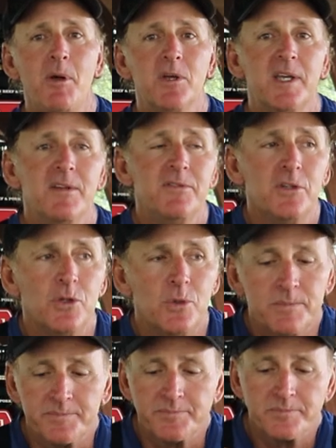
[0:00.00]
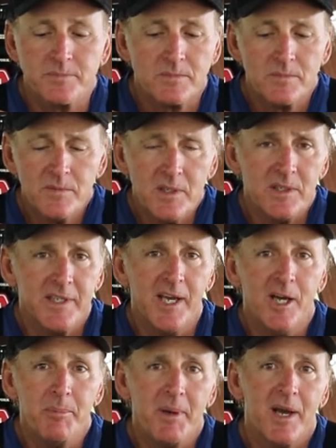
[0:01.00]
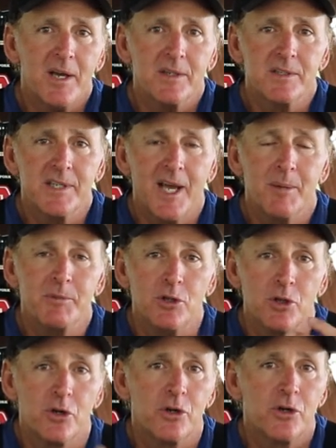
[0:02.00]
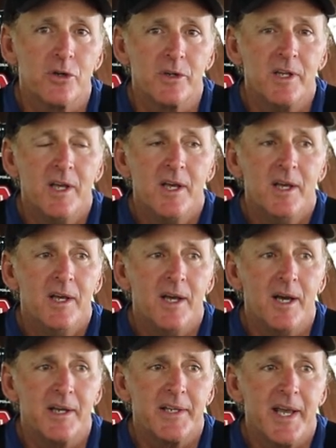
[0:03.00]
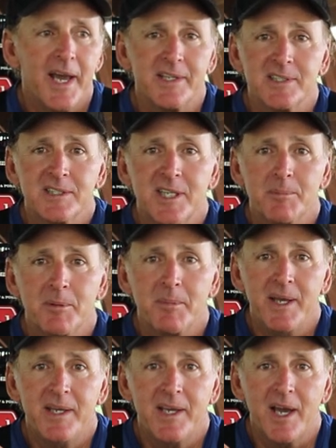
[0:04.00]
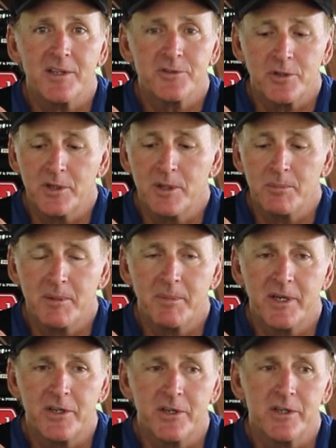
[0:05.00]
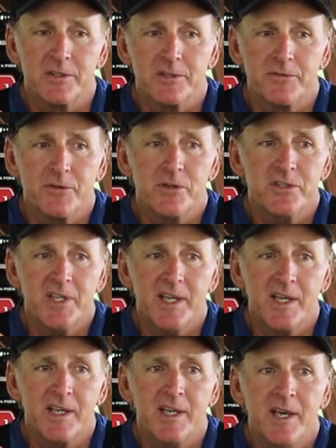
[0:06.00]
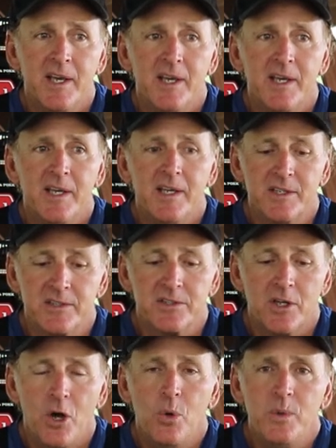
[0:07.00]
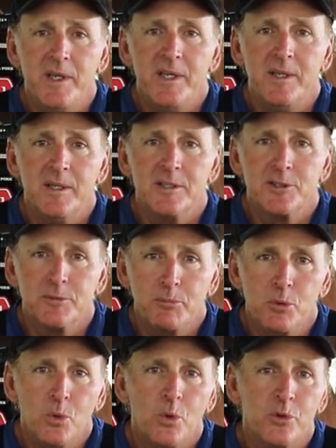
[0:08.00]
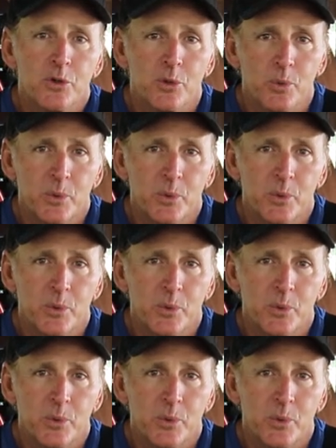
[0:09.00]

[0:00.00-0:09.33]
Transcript: I'll give you to help you learn how to skip a bait caster a little bit better is, the first thing is only spool your